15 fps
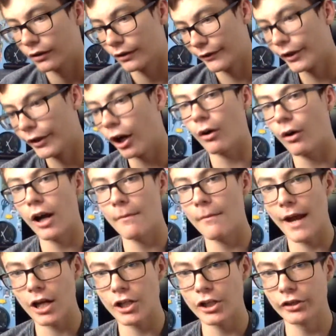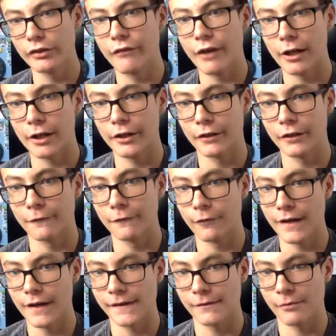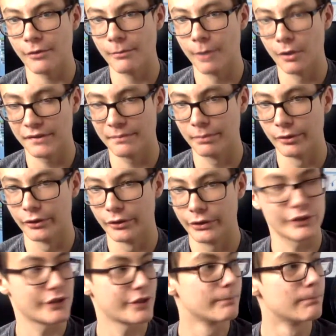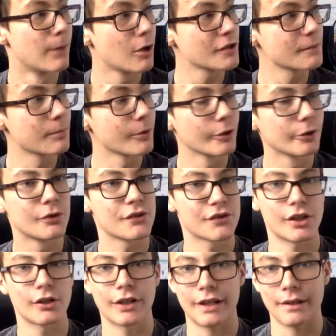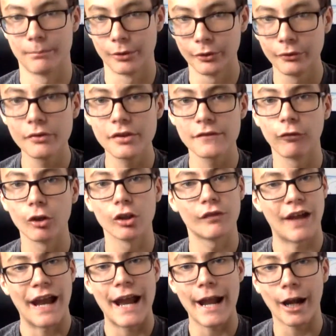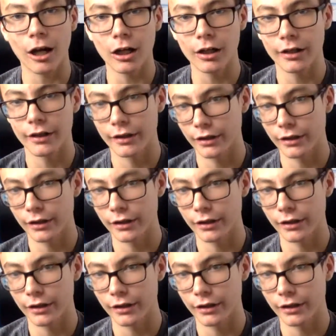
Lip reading: No, I'm actually very good friends with most balloons. Most balloons, okay, balloons full of air